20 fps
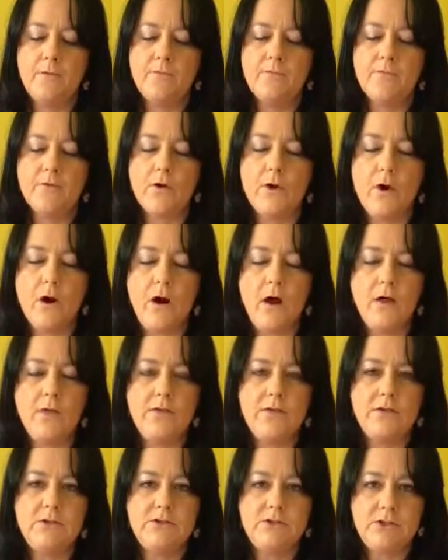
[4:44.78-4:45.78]
for all
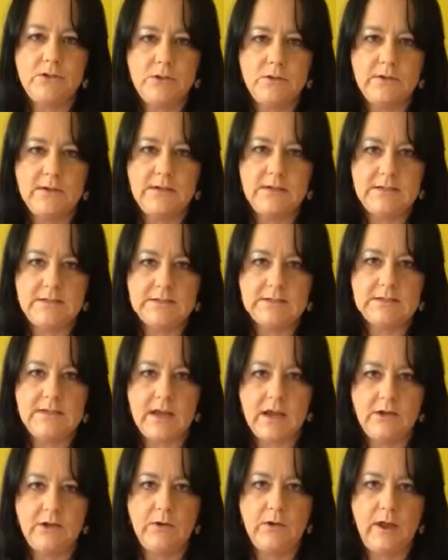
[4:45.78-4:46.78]
the duties
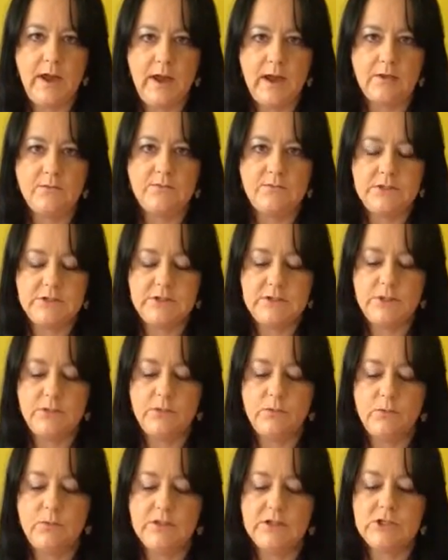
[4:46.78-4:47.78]
that you have to
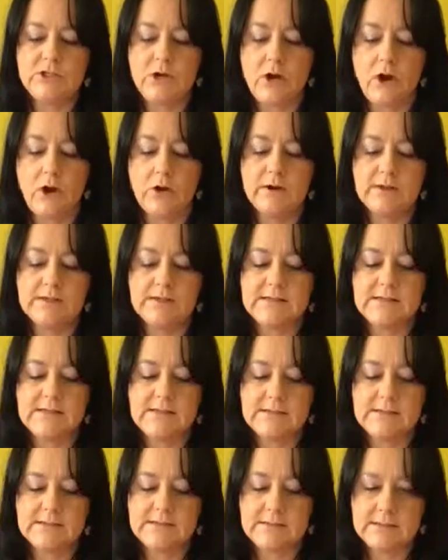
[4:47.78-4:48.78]
do, which are
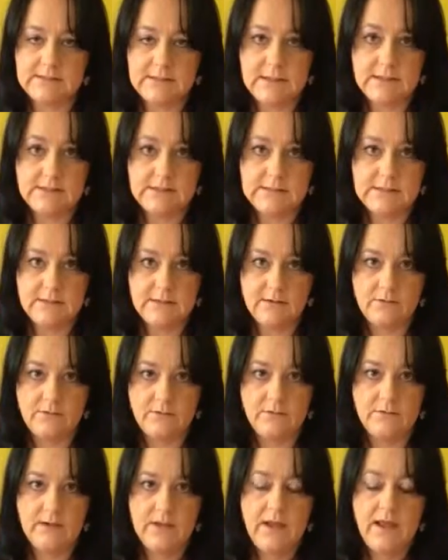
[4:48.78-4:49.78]

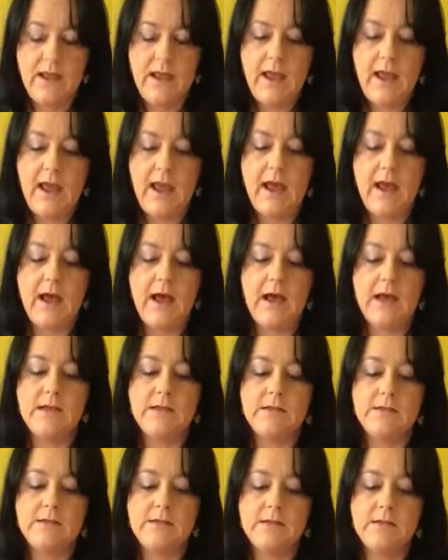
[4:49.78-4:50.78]
extensive,
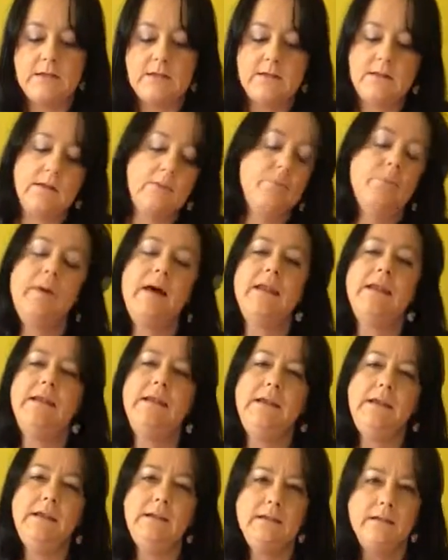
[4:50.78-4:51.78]
and the
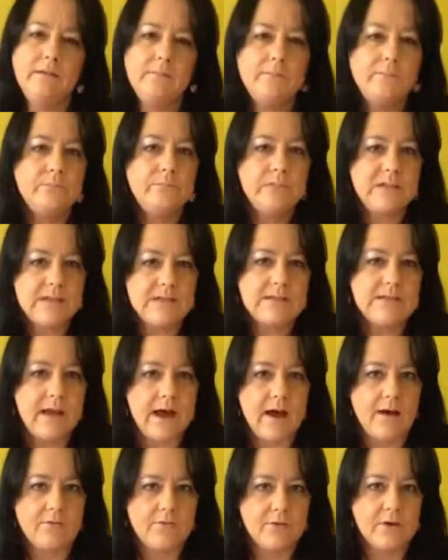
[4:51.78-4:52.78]
money is
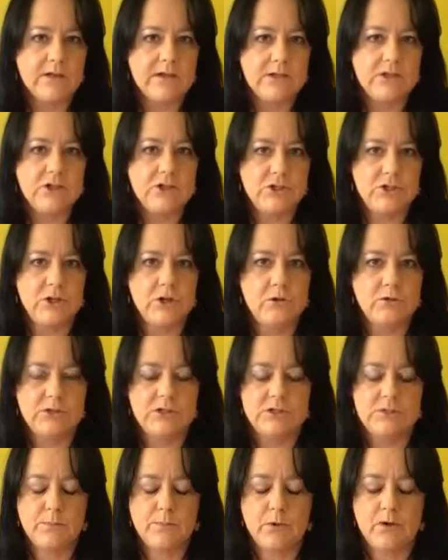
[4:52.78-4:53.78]
average,
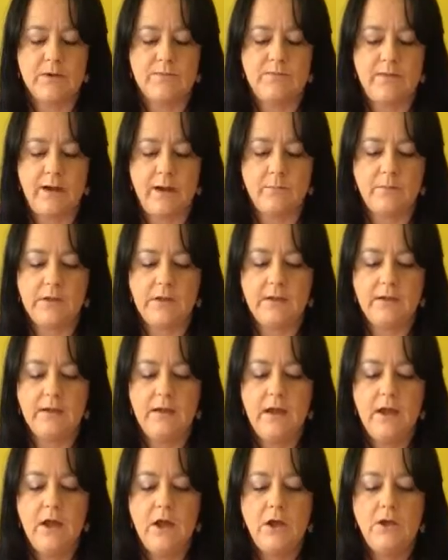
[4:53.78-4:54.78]
to support a family,
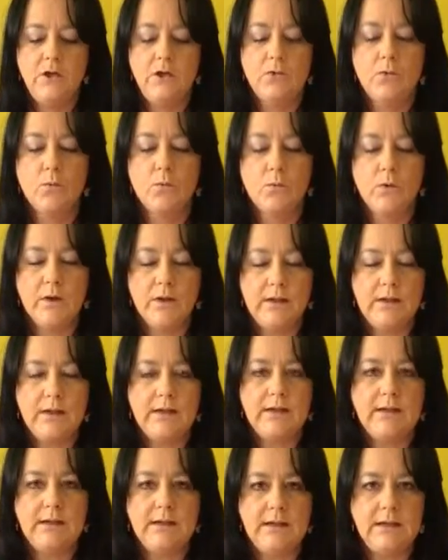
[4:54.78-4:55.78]
you
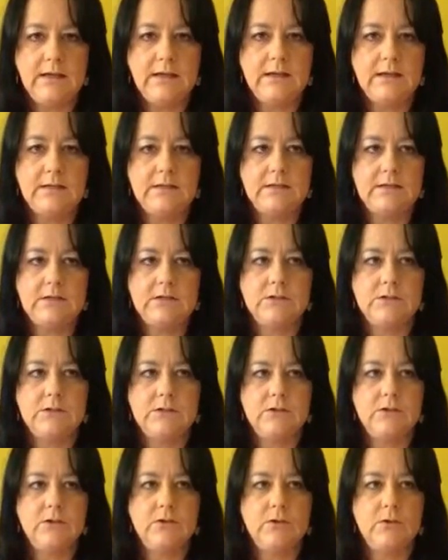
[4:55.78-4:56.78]
really need
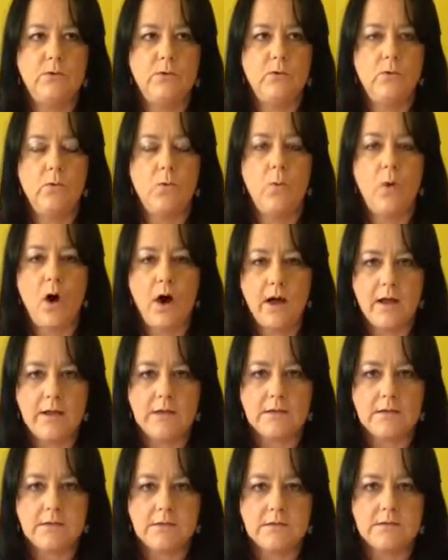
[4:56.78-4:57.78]
to
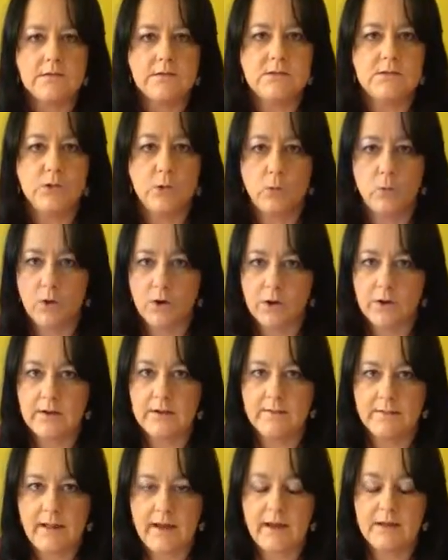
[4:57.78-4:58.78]
want to work
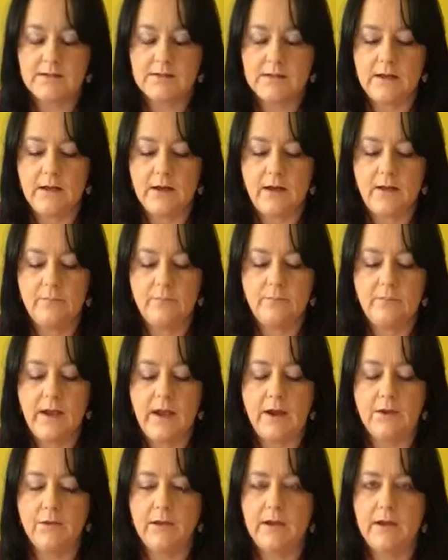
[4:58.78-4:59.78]
in that
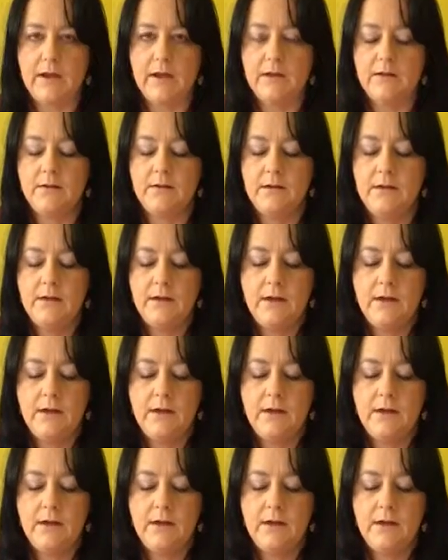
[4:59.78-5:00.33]
area,